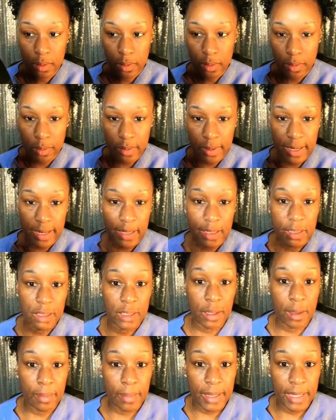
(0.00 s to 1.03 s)
Alright,
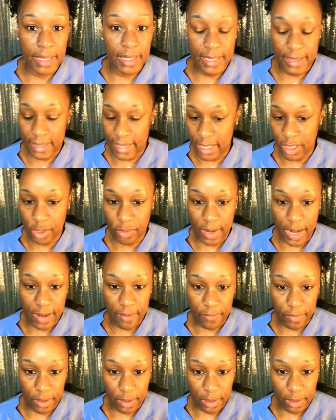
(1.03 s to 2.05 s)
so I'm going to let that dry
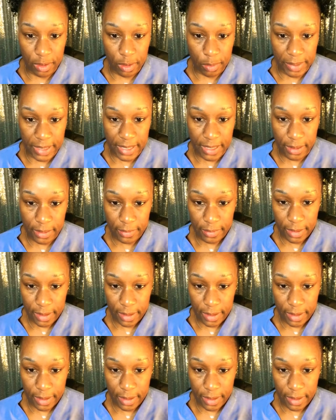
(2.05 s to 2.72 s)
for a little bit.